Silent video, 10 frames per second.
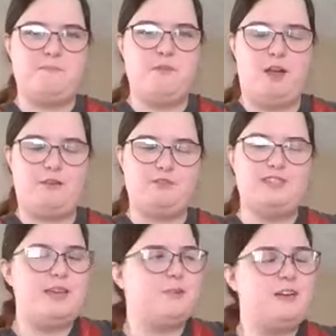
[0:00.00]
I have to
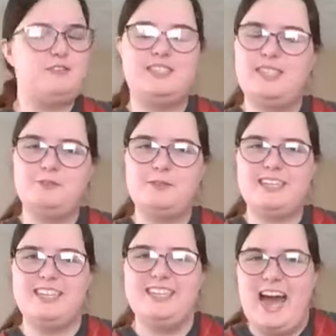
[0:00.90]
see what we
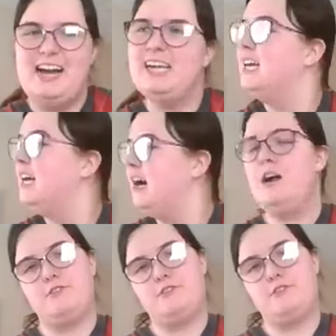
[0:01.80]
can get
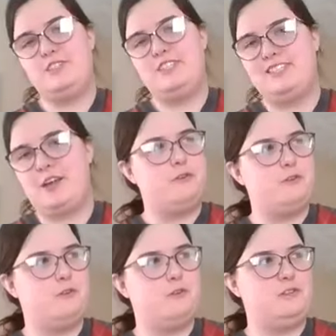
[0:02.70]
over at Tesco
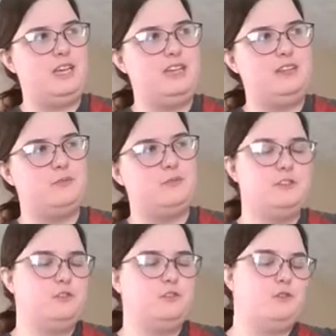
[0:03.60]
or Sainsbury's
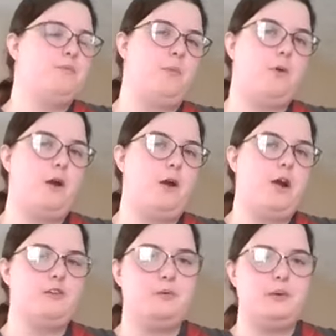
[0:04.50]
or
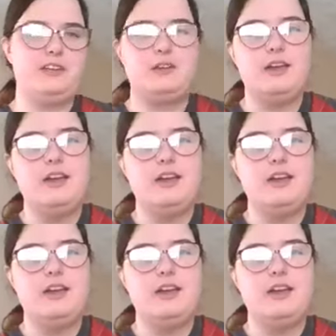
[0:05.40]
wherever we can